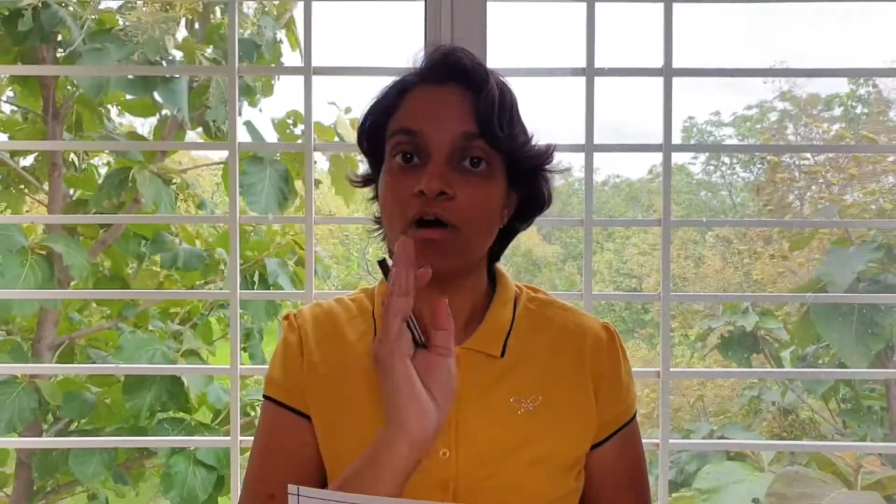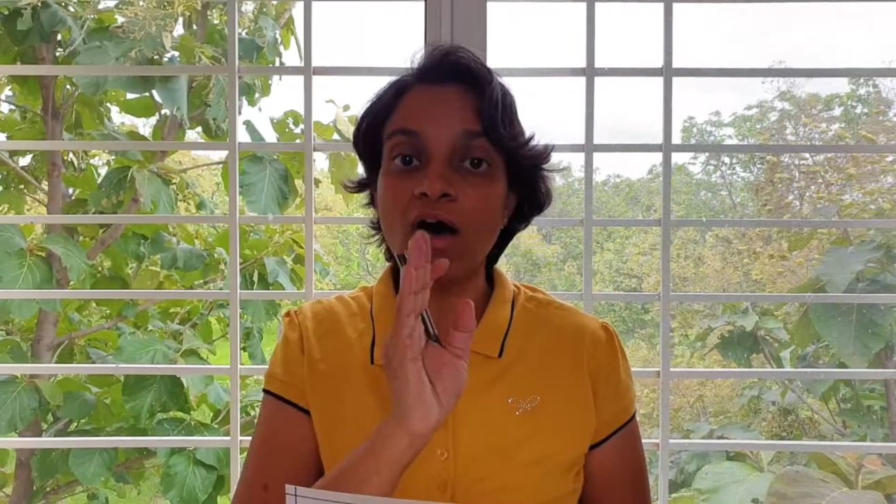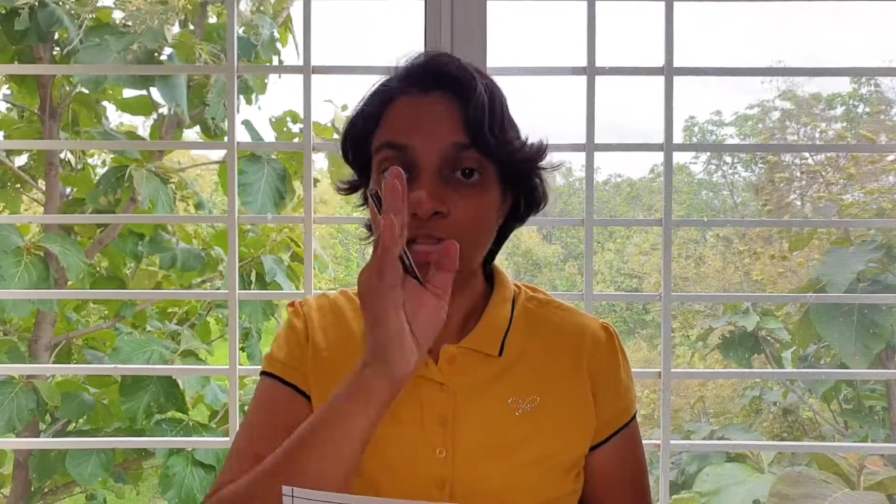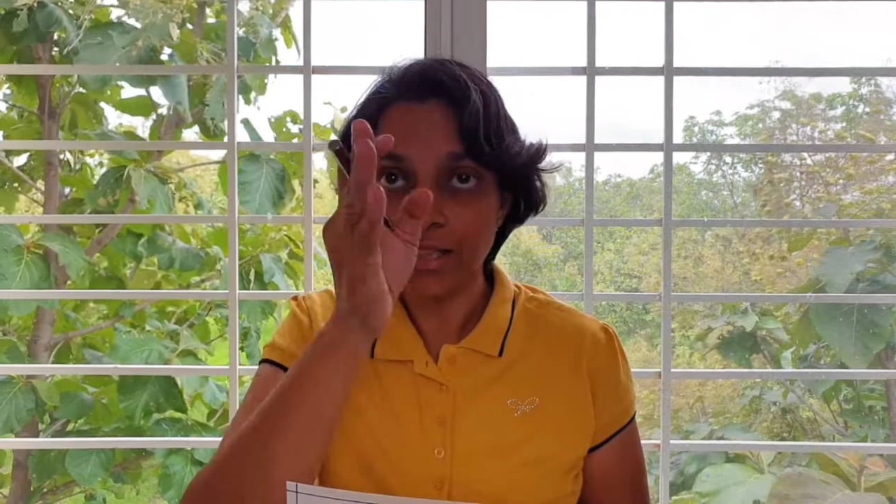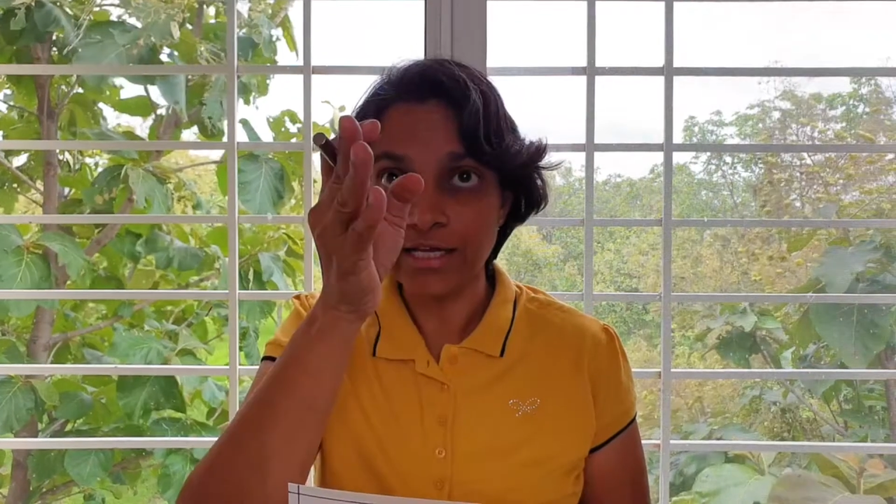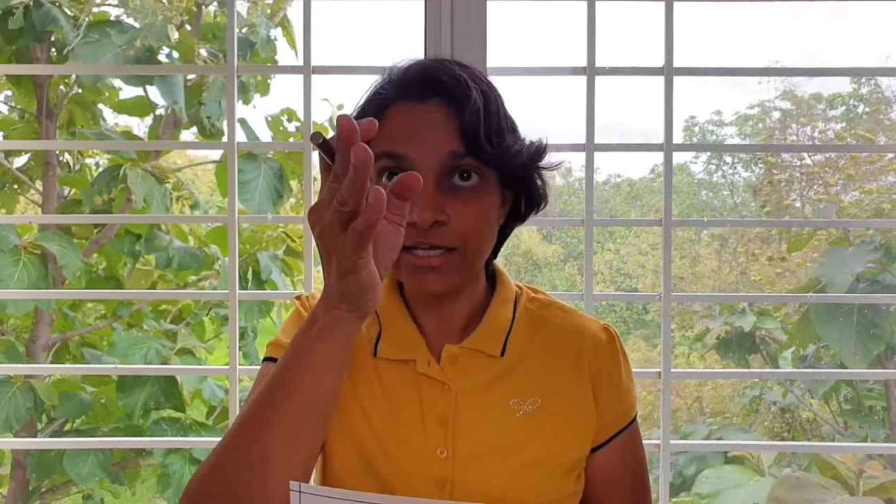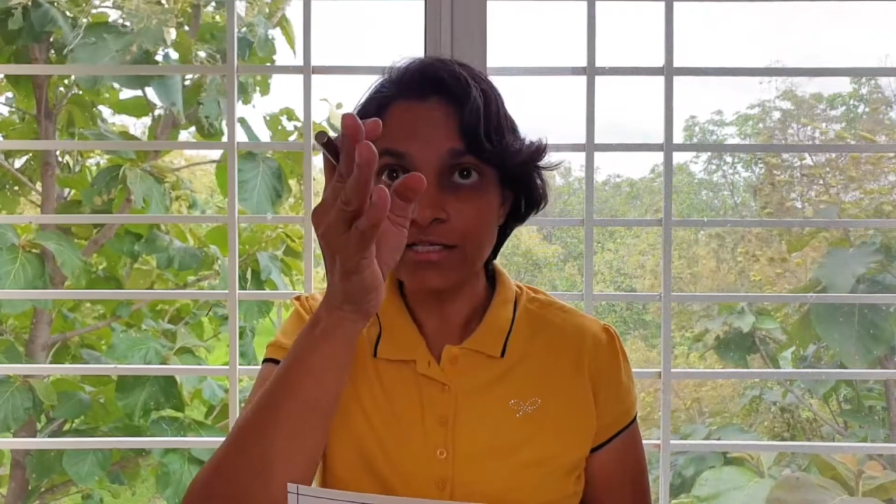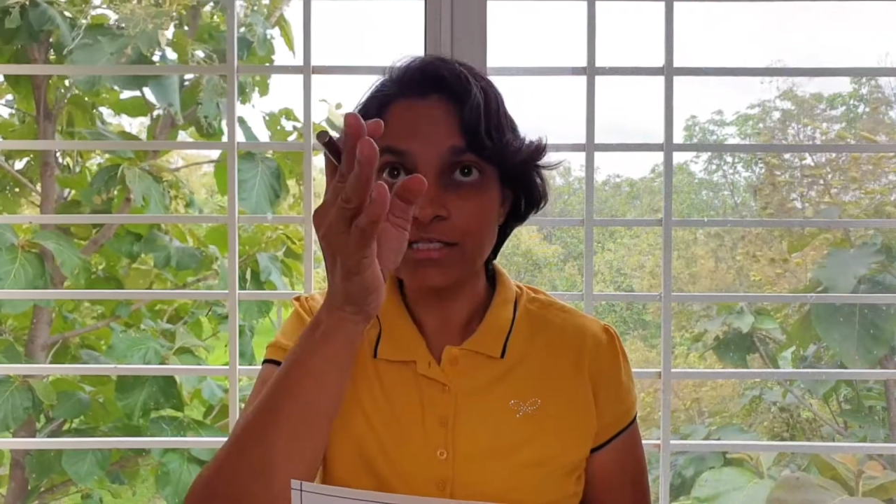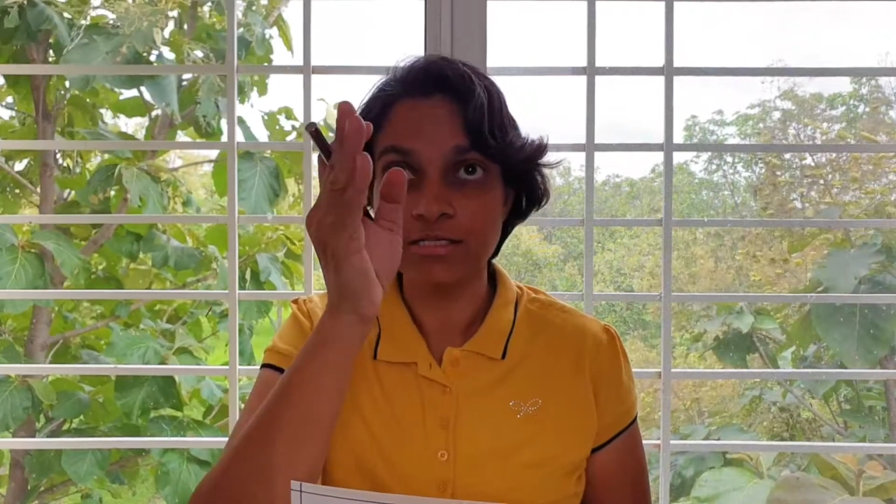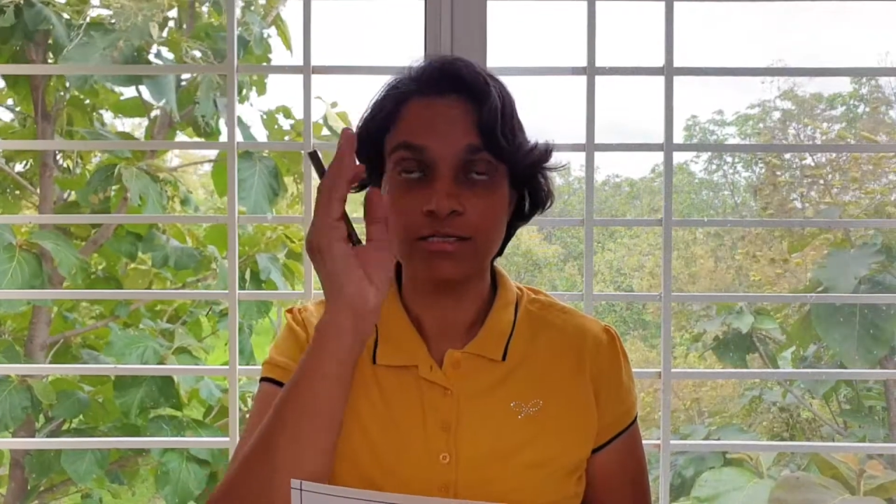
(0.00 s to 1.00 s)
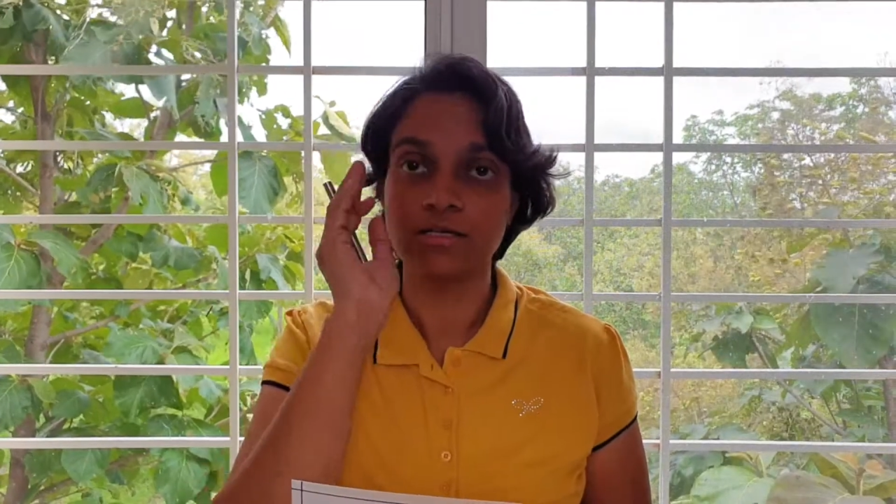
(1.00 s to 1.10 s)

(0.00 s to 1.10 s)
earthlings